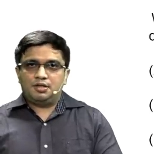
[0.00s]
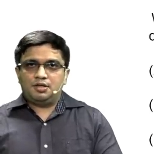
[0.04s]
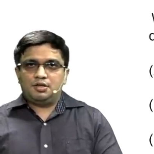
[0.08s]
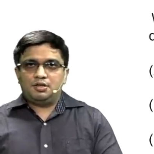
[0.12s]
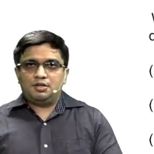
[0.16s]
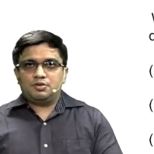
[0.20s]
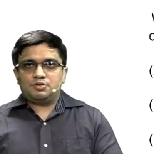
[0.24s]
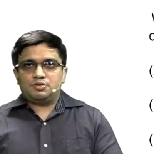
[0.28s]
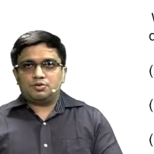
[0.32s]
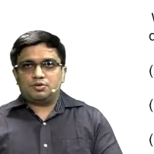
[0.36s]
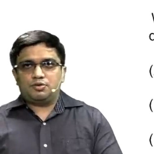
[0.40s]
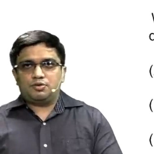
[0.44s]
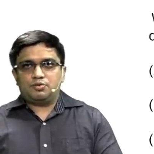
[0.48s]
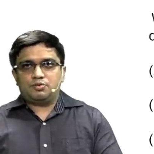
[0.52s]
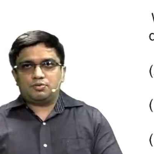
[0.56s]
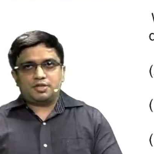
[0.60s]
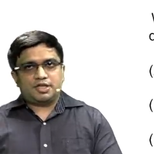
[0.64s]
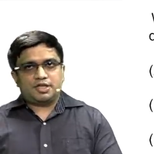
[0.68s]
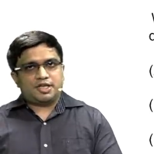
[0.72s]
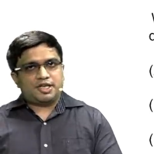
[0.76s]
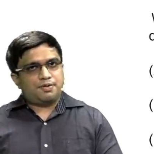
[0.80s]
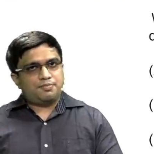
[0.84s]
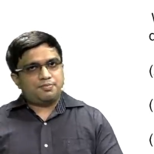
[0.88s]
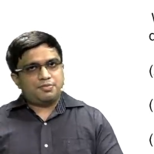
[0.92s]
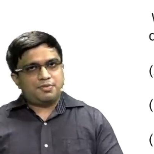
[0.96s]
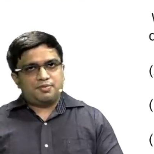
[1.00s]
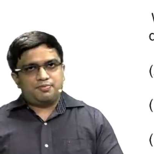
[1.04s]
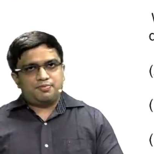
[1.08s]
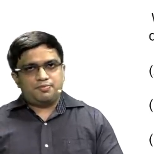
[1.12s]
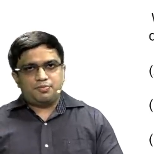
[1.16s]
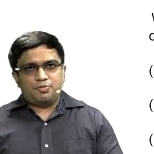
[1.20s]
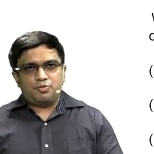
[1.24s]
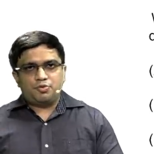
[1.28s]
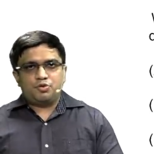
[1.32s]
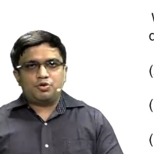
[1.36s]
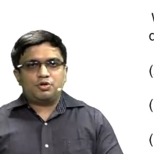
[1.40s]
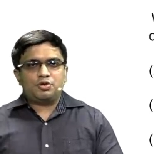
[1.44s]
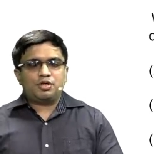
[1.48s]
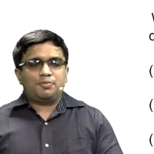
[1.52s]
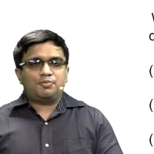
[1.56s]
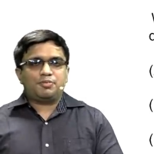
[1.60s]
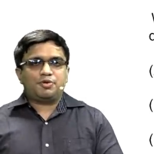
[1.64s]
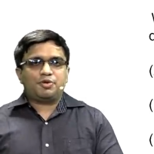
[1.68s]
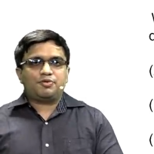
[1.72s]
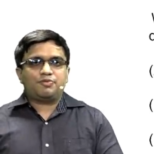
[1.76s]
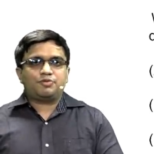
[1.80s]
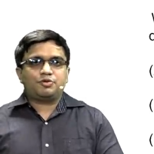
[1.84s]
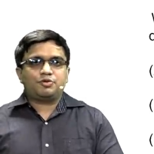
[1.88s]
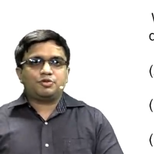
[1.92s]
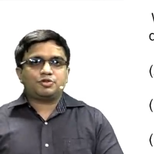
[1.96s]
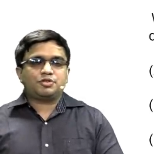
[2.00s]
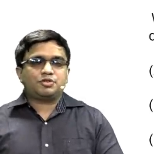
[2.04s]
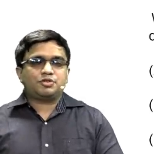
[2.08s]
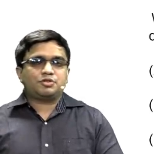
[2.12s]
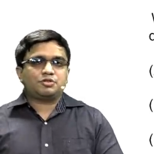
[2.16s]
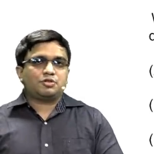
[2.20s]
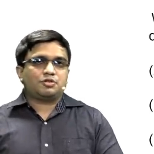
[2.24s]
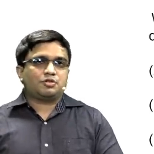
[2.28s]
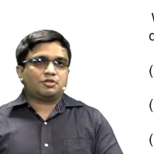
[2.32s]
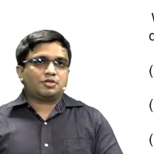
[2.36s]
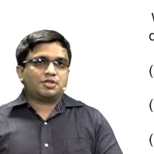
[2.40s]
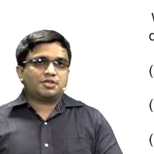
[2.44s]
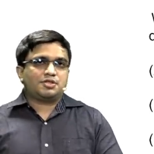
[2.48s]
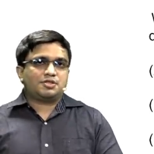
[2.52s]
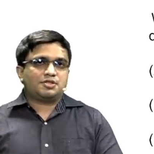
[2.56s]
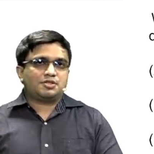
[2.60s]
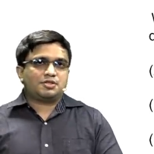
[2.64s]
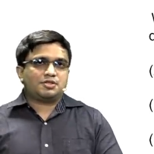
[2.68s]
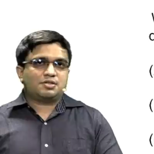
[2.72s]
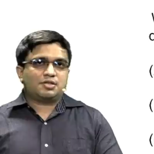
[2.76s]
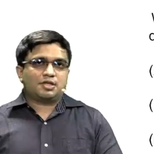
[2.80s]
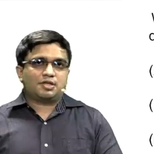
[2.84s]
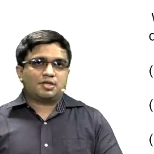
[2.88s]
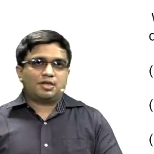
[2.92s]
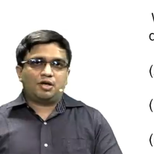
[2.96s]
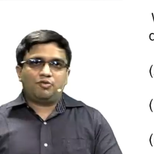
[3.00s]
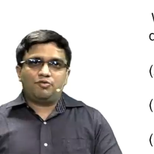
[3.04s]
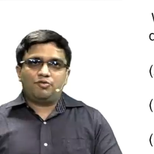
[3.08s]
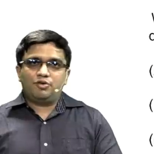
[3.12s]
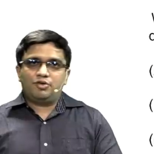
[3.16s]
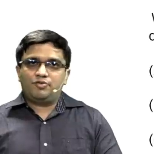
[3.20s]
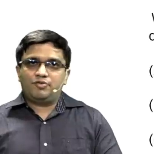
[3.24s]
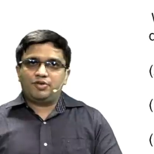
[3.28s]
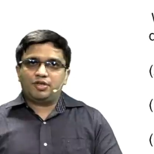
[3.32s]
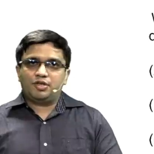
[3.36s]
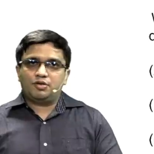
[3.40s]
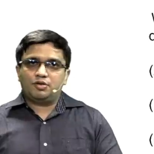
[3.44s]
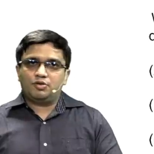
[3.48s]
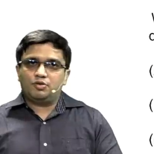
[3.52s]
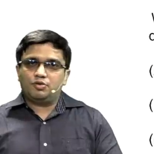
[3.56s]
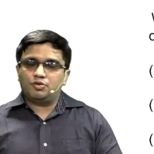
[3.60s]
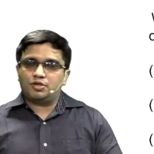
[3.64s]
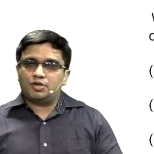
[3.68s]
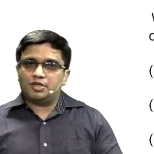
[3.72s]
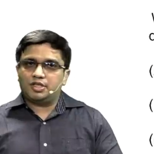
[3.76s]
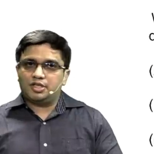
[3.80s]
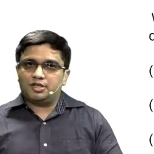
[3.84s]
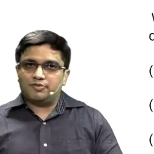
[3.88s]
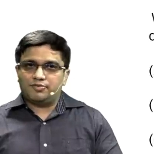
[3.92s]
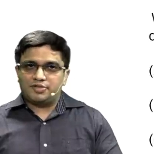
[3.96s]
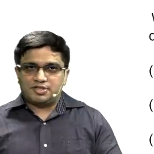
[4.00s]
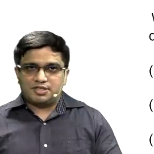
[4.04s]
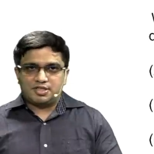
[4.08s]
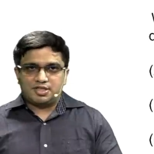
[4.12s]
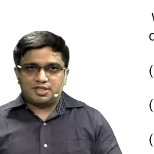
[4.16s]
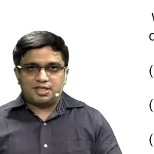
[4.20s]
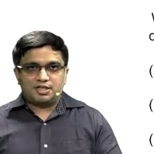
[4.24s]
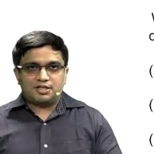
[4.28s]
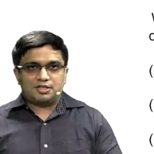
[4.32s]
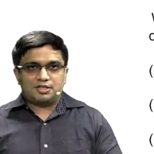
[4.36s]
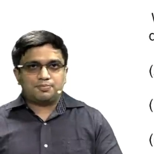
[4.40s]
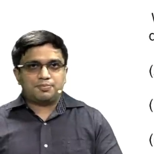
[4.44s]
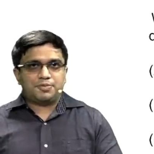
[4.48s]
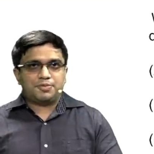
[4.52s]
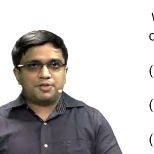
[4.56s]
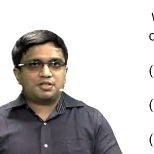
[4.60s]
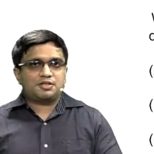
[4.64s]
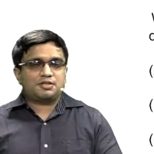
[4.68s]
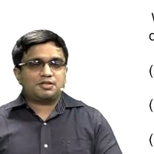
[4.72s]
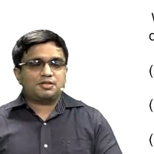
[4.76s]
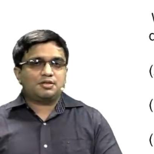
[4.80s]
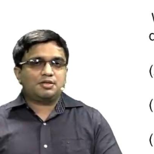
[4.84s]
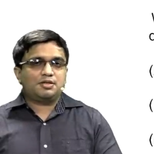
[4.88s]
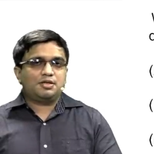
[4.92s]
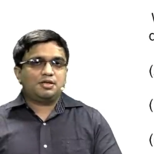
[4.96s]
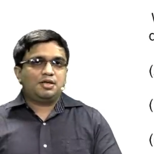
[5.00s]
So there can be more number of questions on this that how will we go and investigate the patient